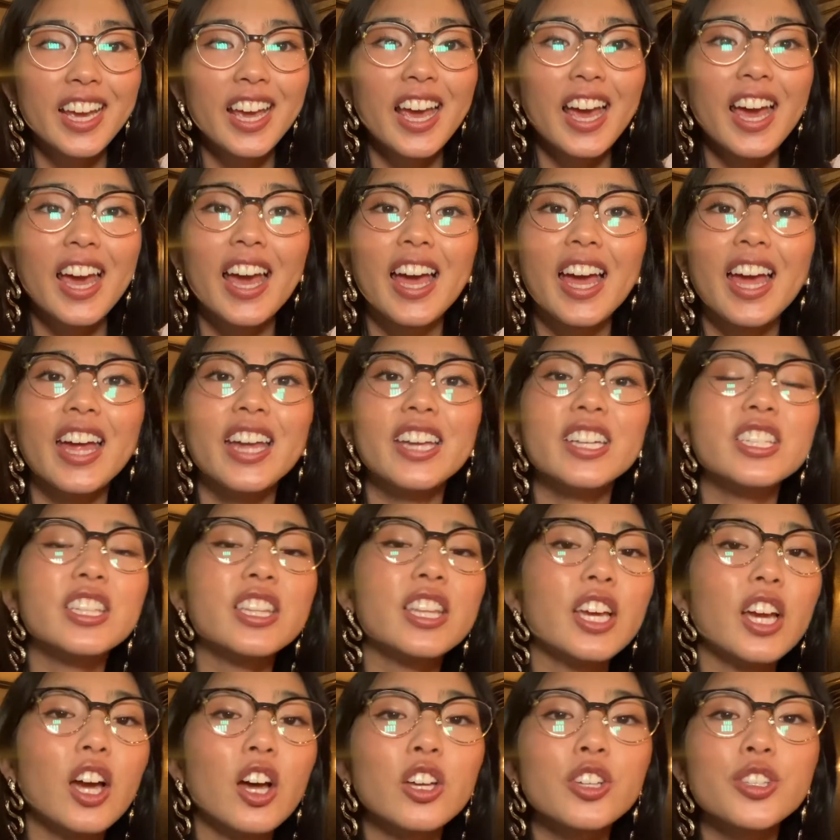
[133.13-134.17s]
and
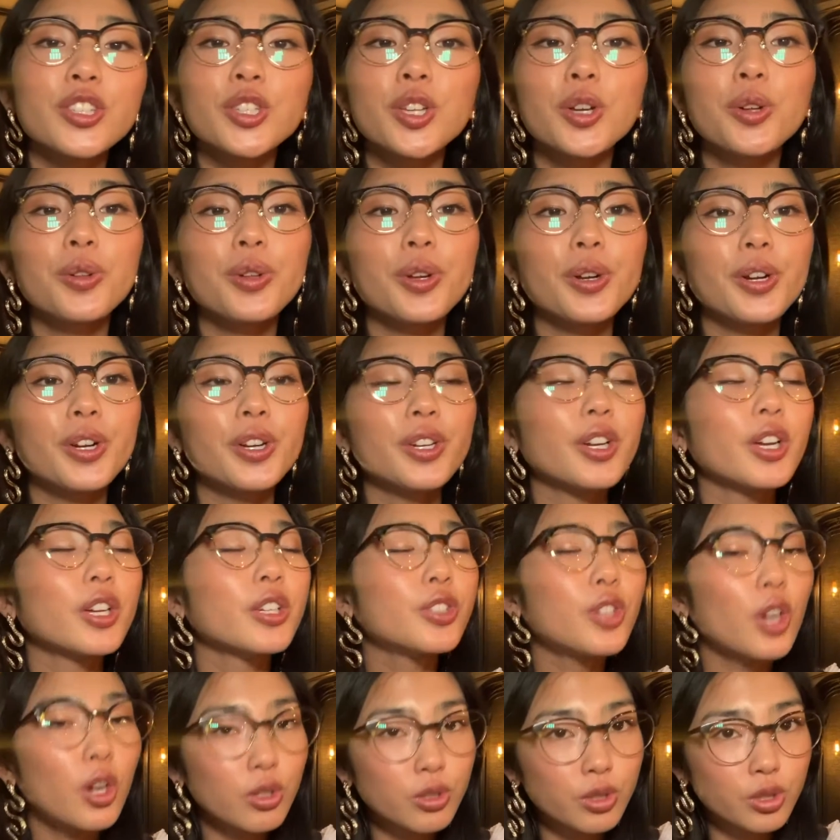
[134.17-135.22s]
they also learn
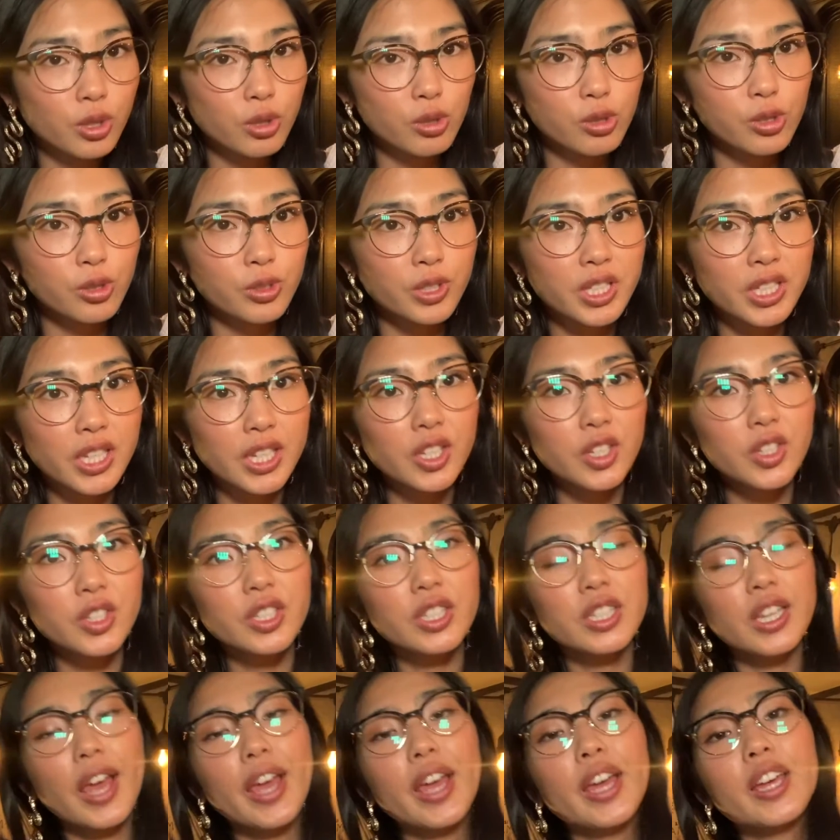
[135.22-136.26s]
adult social skills
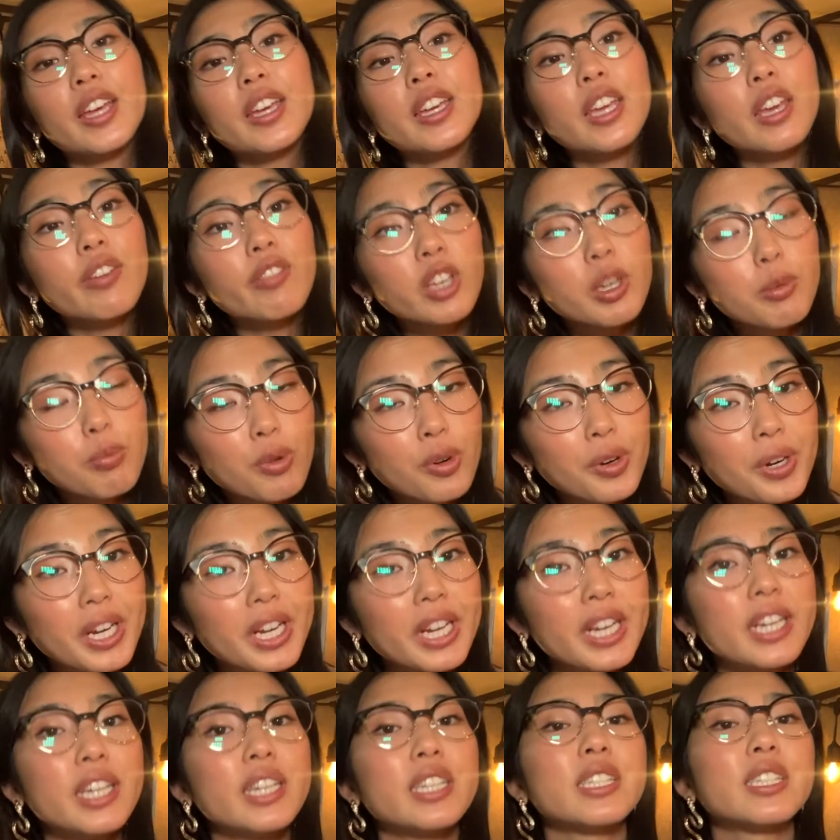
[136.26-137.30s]
like giving
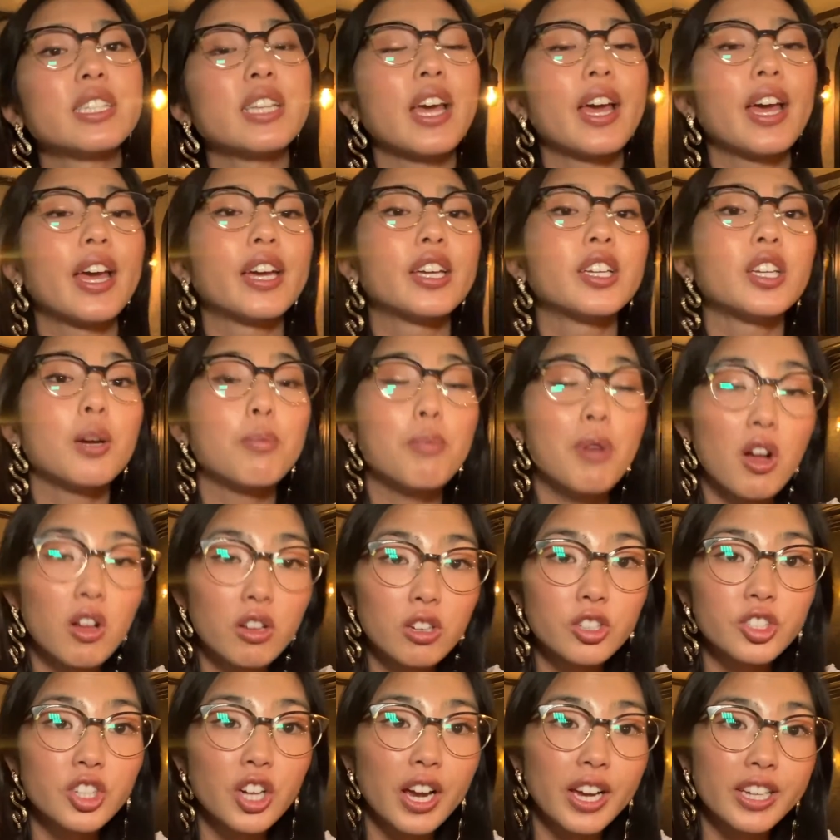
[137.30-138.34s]
praise and
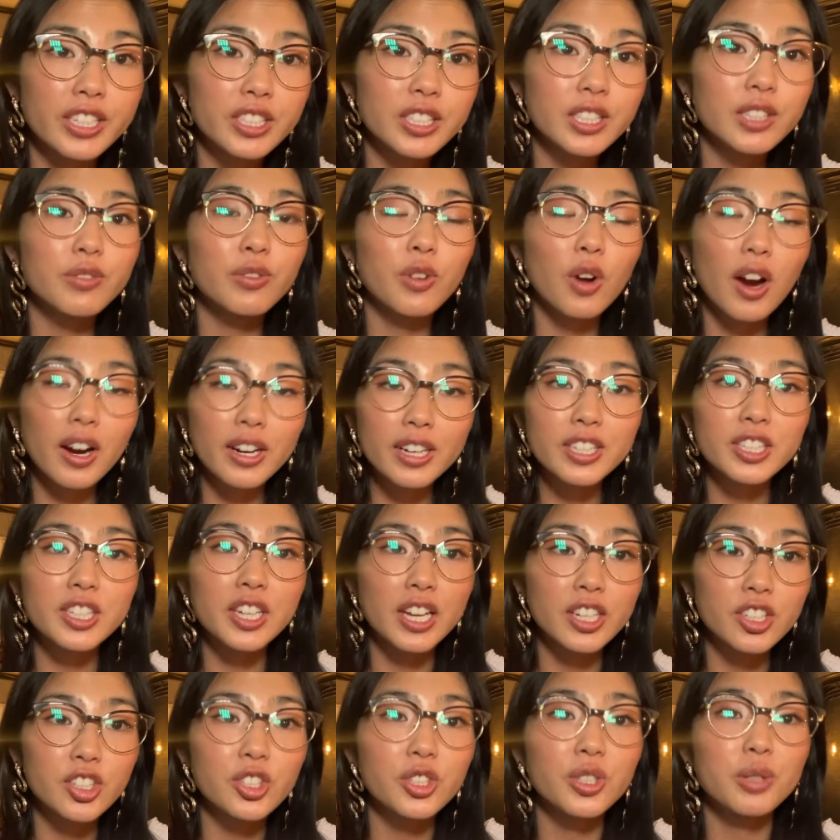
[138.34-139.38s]
apologizing for
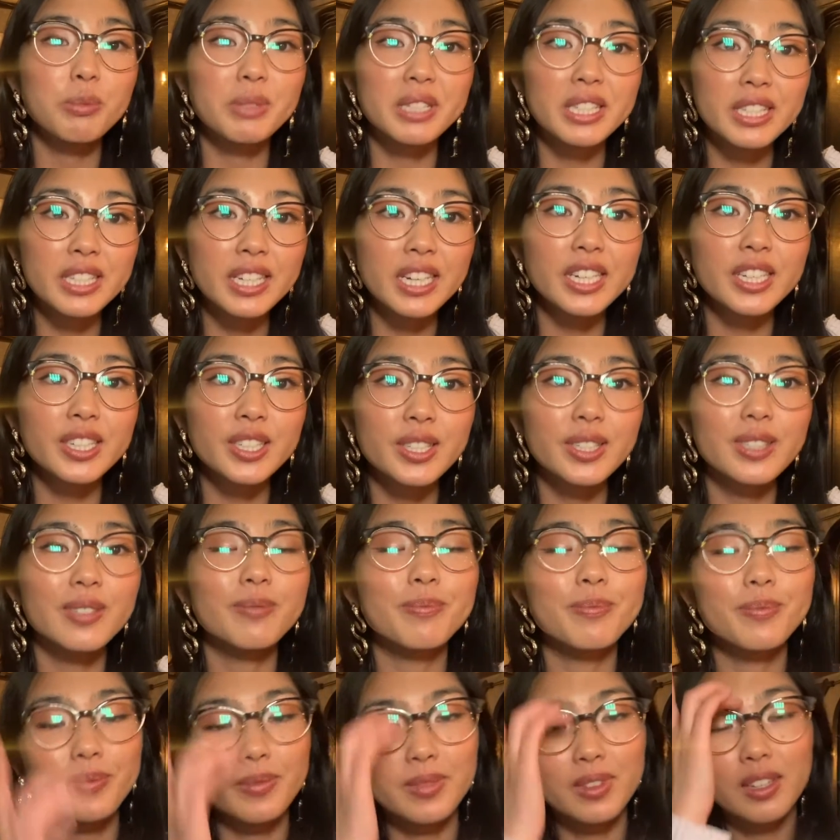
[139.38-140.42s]
unintentional mistakes.
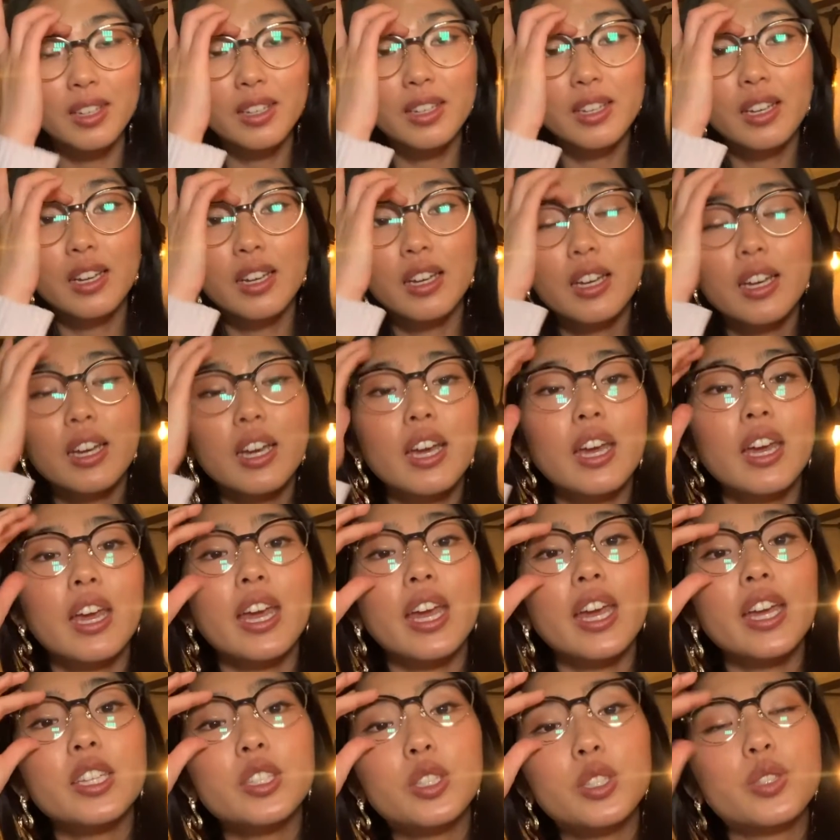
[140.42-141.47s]

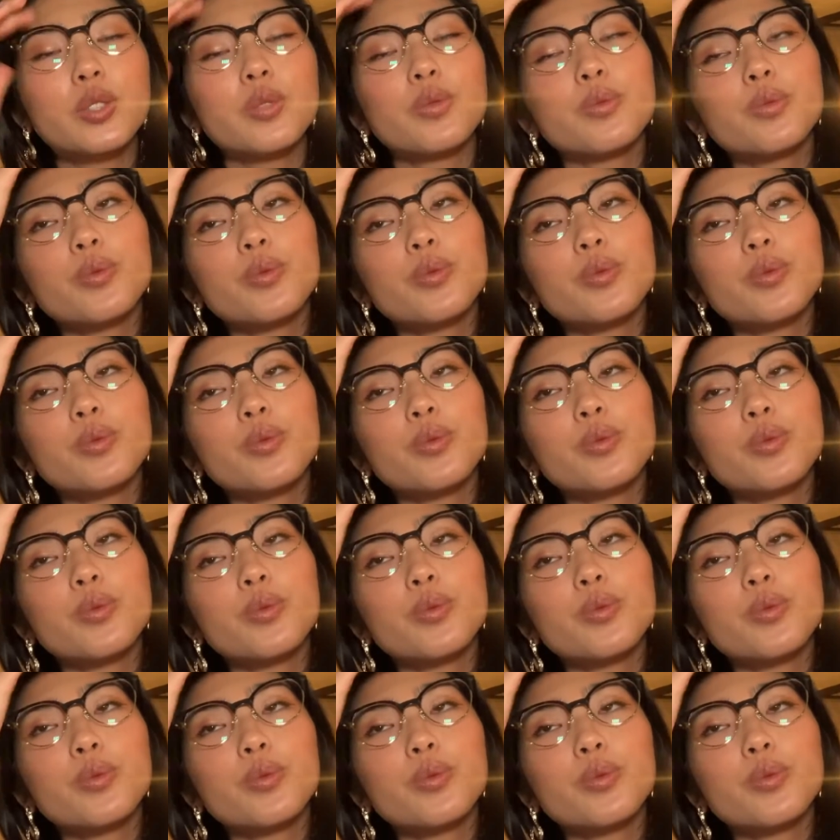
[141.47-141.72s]
It's